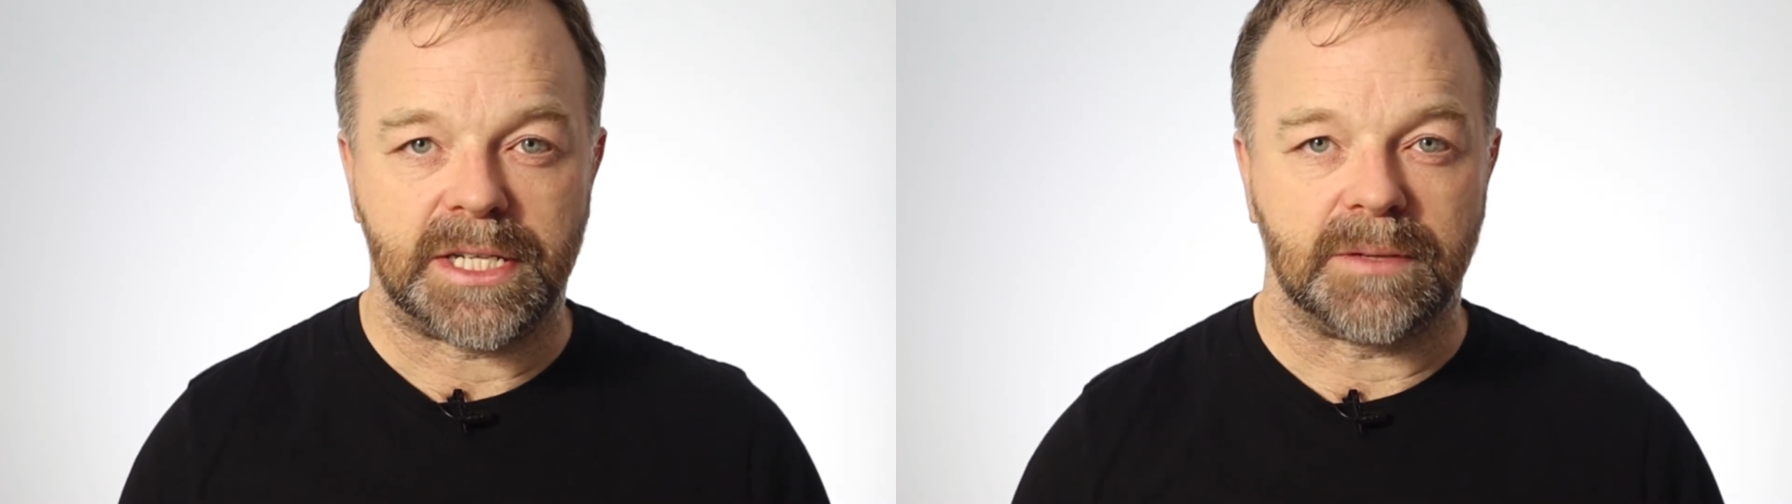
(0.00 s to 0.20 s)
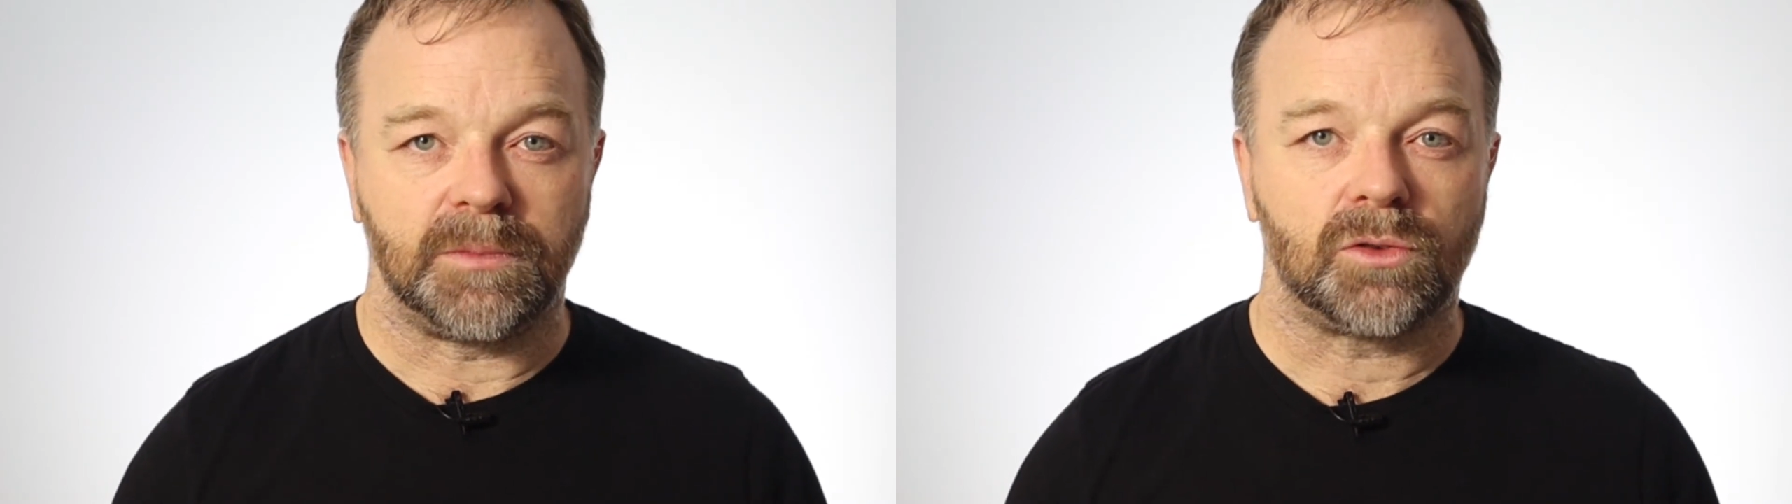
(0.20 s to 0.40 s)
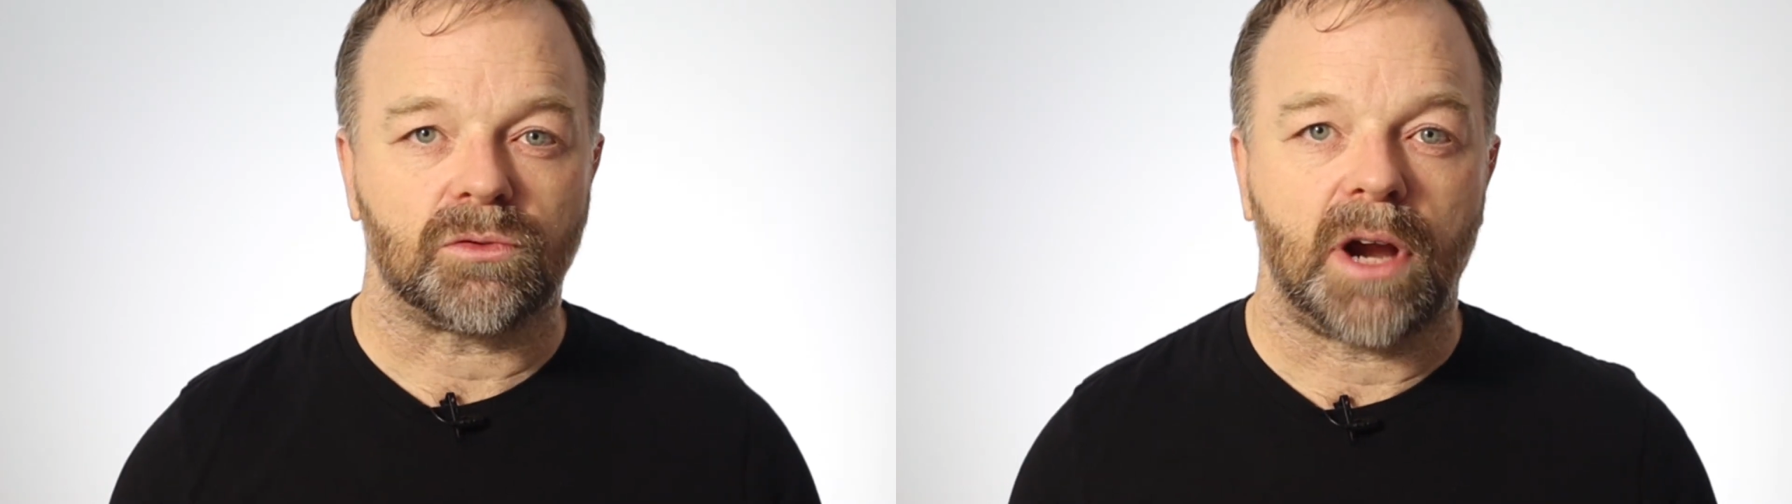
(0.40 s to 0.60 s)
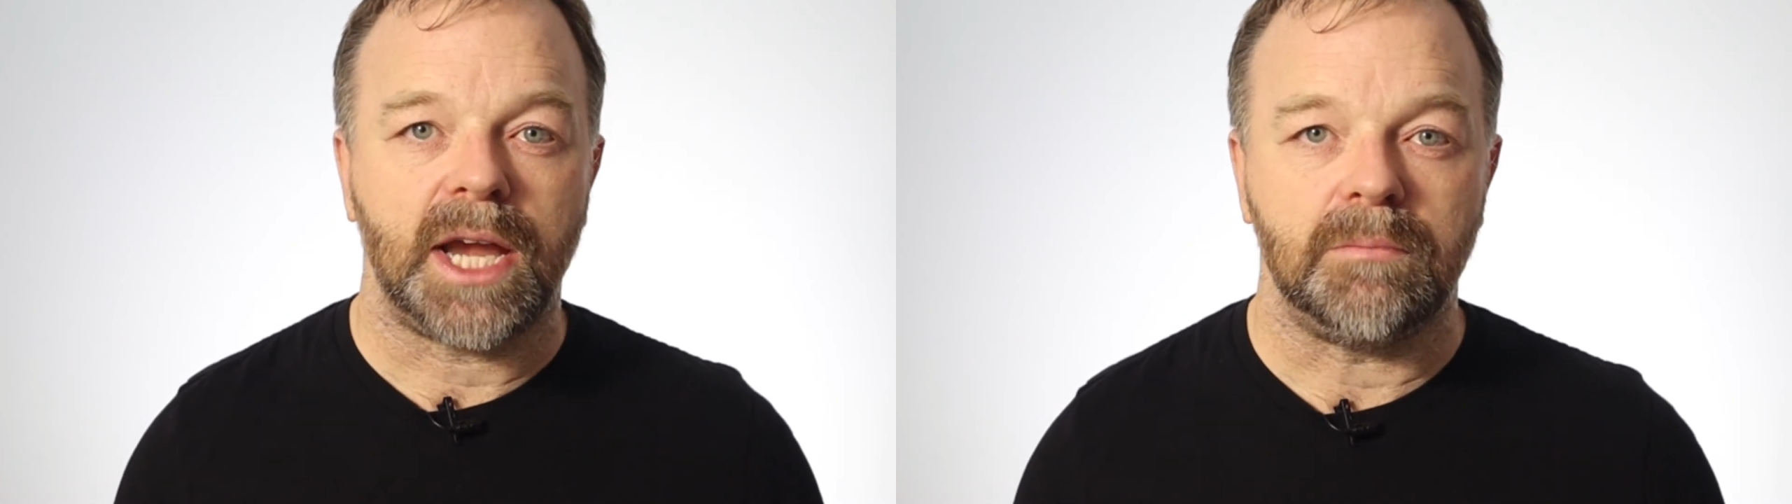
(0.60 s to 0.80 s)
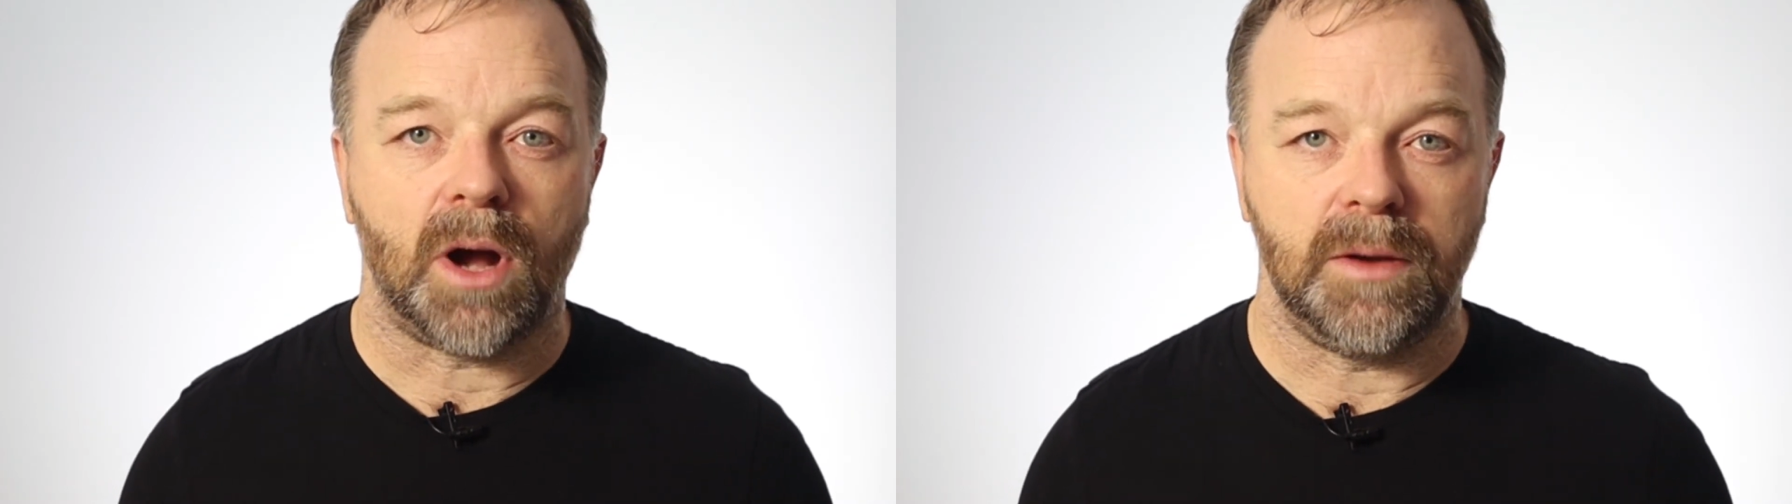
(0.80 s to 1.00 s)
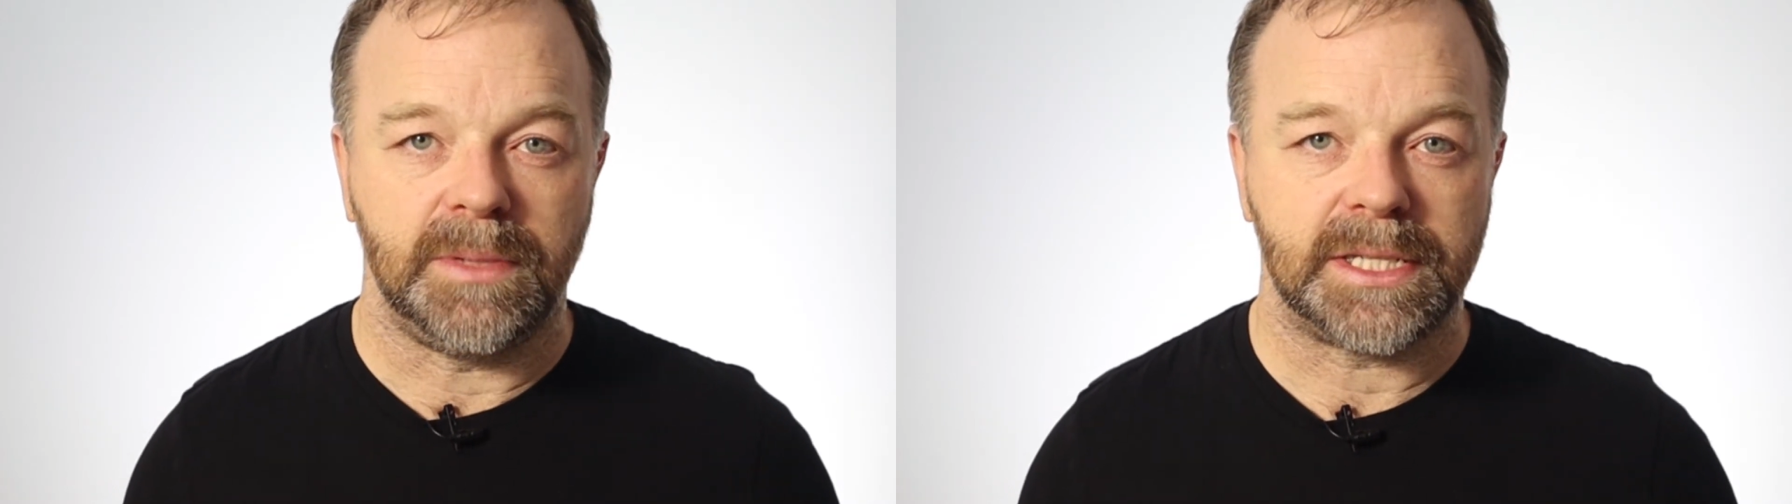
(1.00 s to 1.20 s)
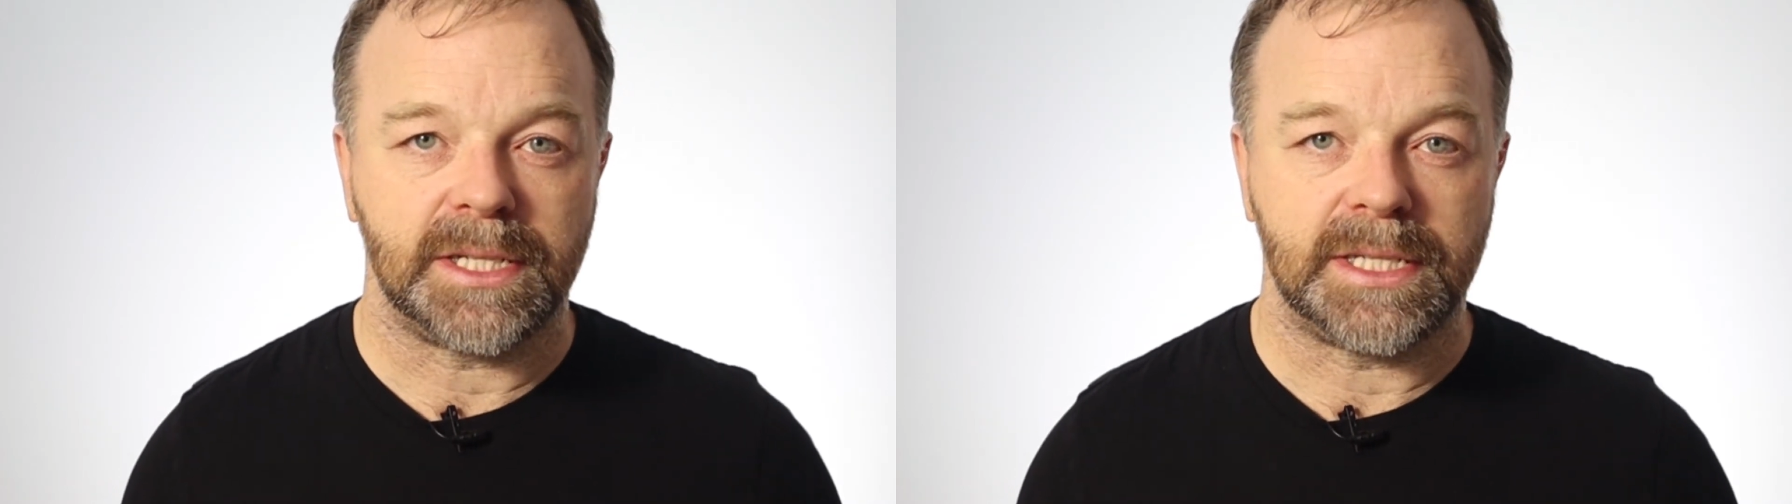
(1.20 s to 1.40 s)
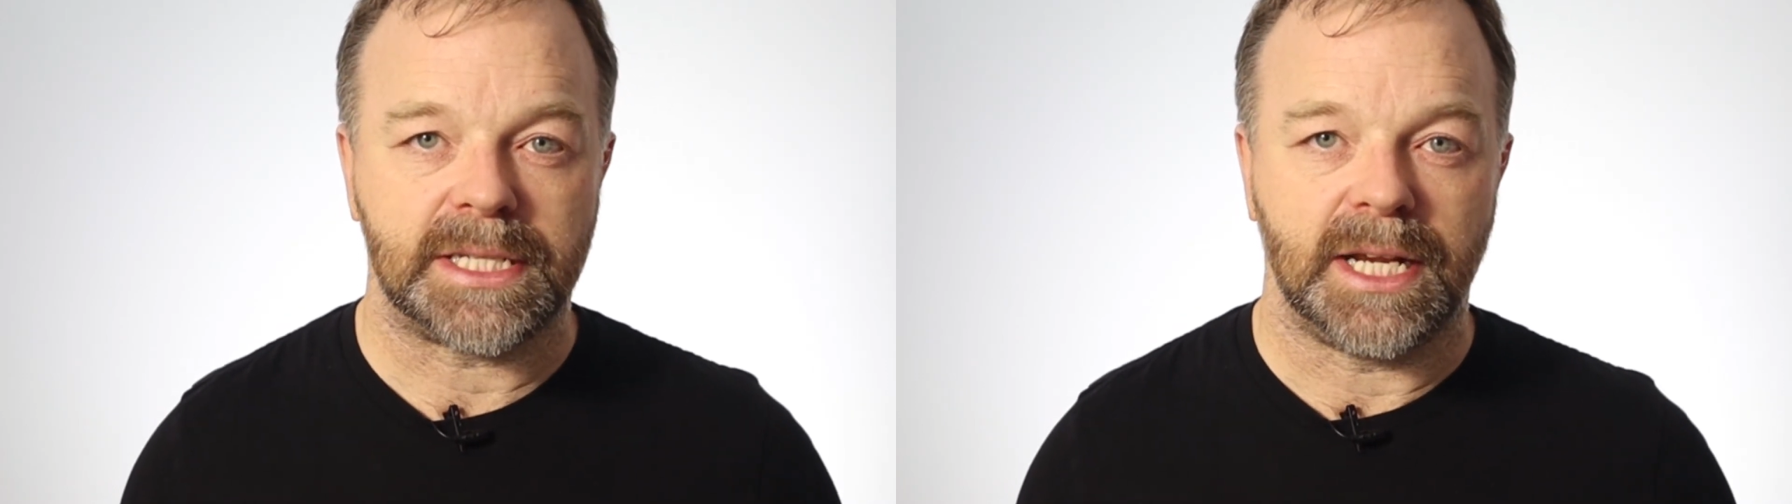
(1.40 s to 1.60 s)
some great moments
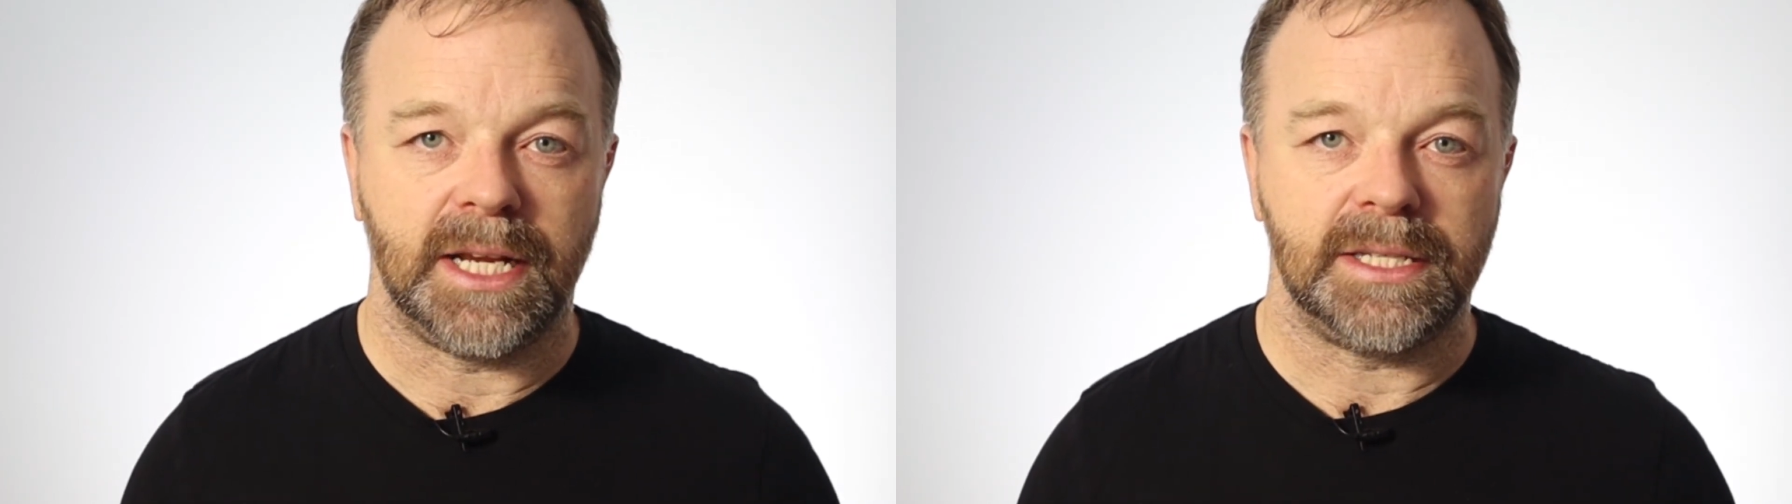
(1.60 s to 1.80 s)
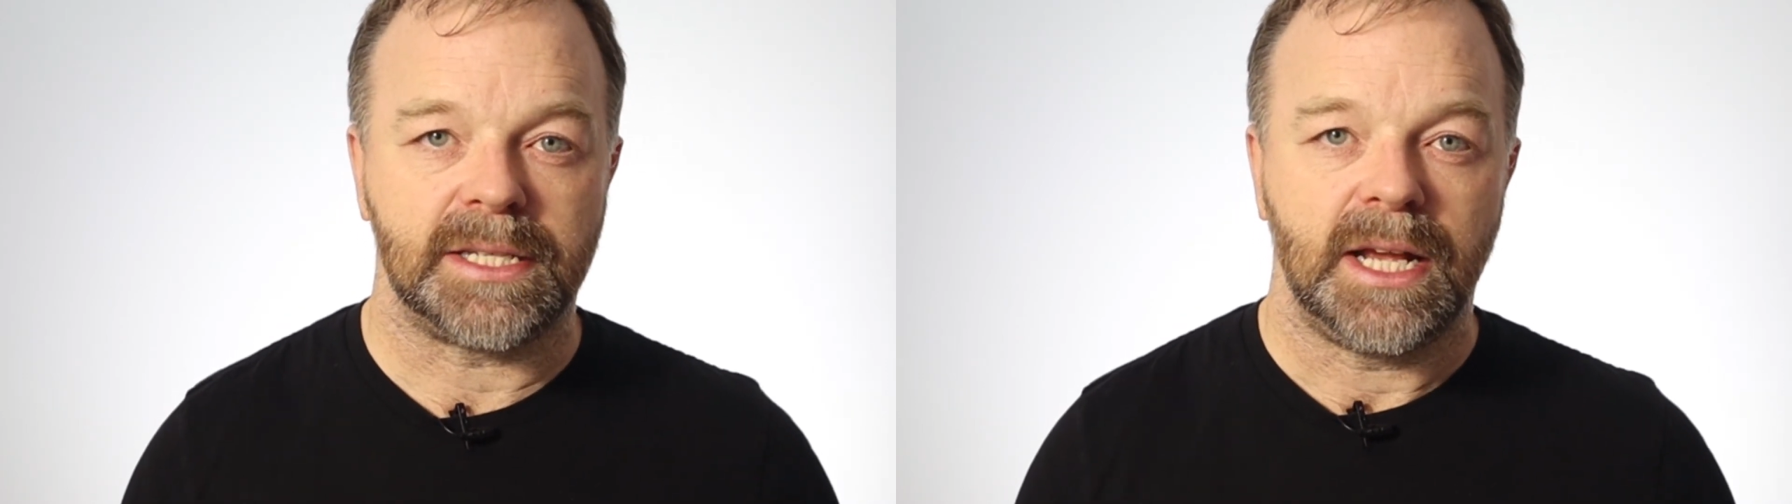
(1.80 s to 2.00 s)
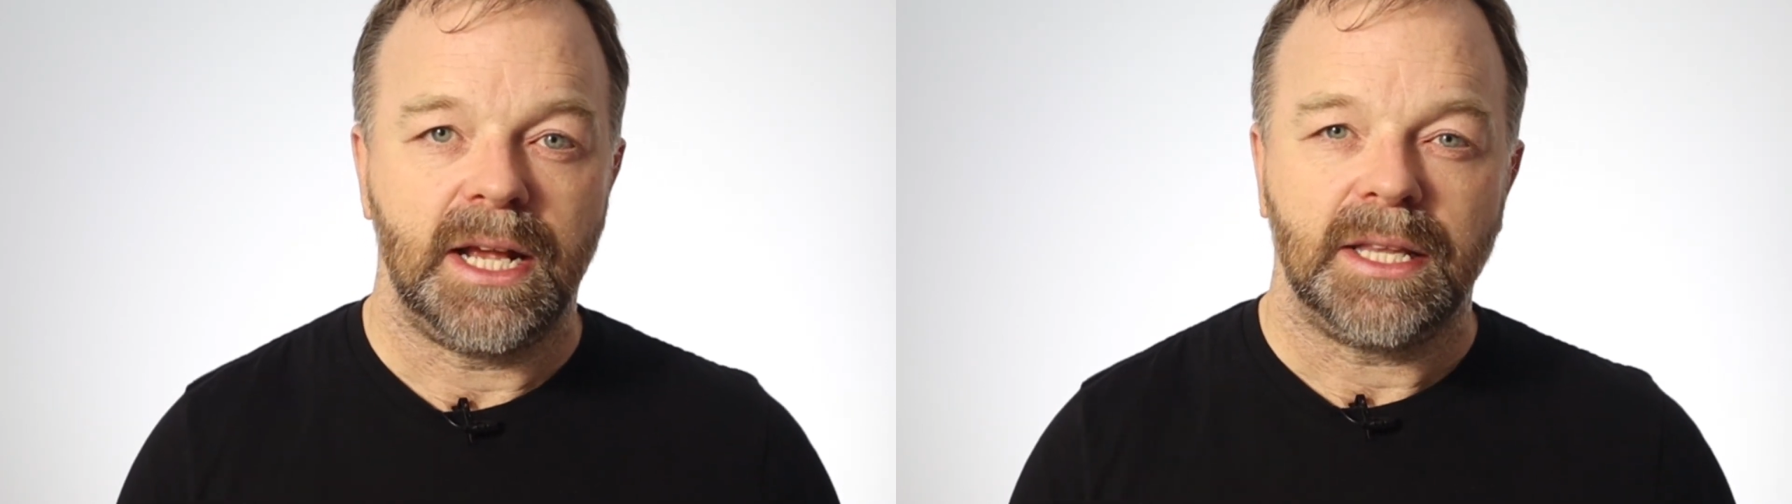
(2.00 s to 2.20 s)
in scenes